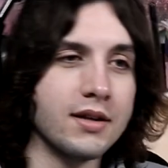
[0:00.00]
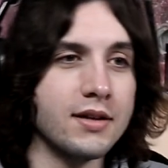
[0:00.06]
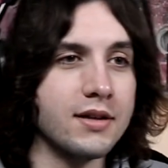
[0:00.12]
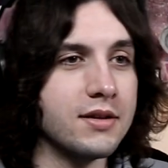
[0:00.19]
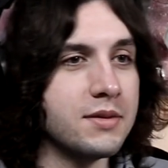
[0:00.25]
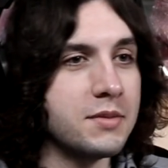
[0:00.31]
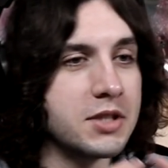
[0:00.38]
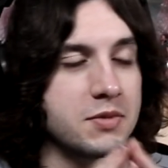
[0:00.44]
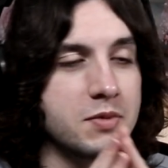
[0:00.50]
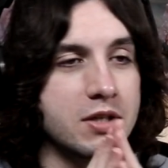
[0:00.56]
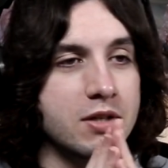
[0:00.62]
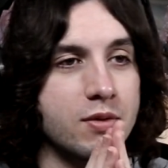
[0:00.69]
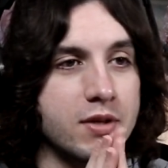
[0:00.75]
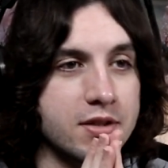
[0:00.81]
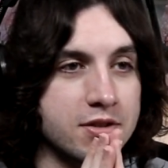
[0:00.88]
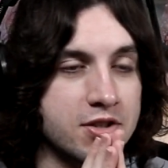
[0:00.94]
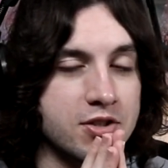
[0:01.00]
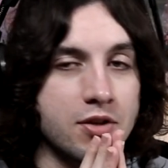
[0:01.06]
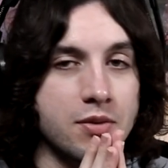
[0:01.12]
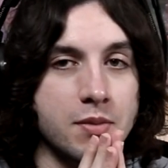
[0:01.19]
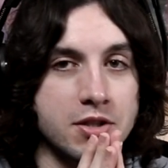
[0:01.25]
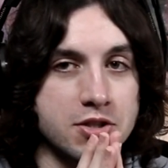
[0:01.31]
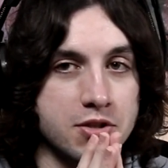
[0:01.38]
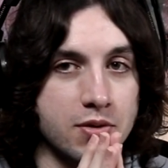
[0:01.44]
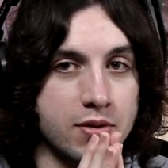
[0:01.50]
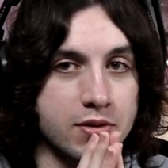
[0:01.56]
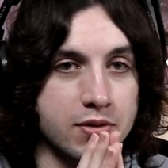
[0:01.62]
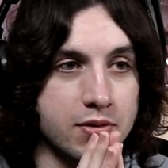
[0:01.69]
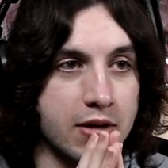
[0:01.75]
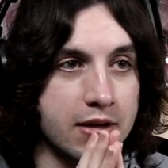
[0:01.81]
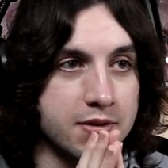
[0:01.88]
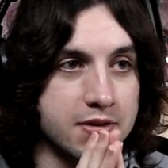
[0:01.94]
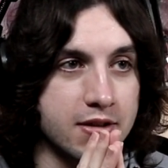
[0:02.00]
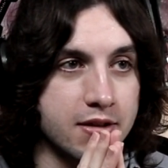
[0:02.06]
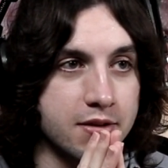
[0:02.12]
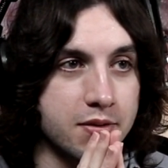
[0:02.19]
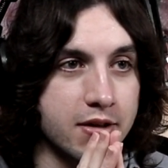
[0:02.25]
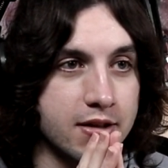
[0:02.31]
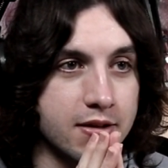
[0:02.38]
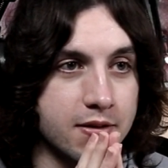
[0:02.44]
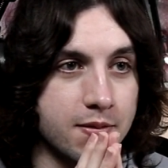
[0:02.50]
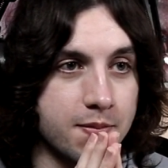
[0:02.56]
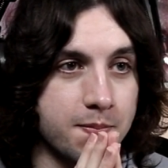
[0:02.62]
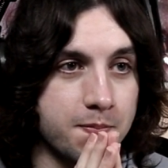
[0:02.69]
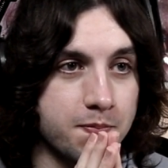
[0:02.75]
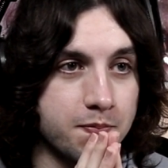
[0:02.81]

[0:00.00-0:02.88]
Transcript: There must be going so much going through Al's head right now,